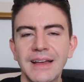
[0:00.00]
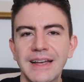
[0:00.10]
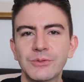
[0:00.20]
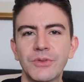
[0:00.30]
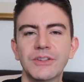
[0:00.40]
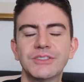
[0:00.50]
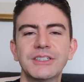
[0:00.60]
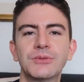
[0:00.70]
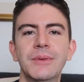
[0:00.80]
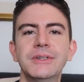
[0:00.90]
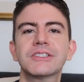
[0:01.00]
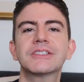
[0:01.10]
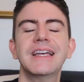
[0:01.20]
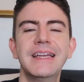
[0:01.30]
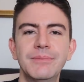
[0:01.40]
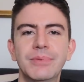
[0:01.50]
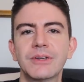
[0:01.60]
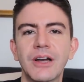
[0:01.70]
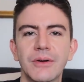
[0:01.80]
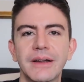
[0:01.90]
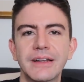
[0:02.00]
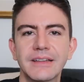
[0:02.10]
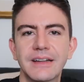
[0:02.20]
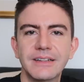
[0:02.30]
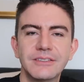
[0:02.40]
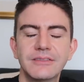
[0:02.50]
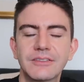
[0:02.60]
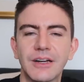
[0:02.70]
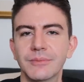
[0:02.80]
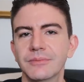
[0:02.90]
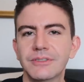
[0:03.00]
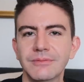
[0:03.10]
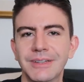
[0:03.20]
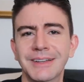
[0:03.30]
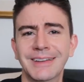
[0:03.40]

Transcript: it's one of those things where we just keep going and then it comes.